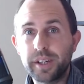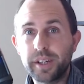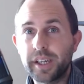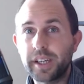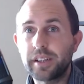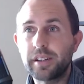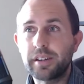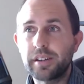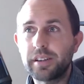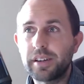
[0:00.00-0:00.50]

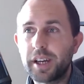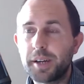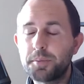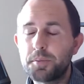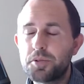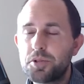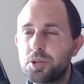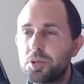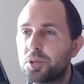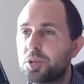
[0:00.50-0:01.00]
and I'm
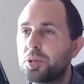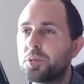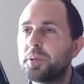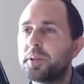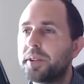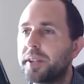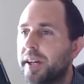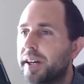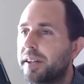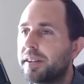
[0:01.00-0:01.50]
so cool
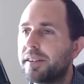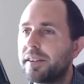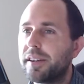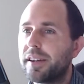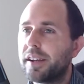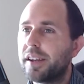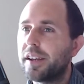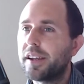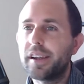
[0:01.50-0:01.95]
with that.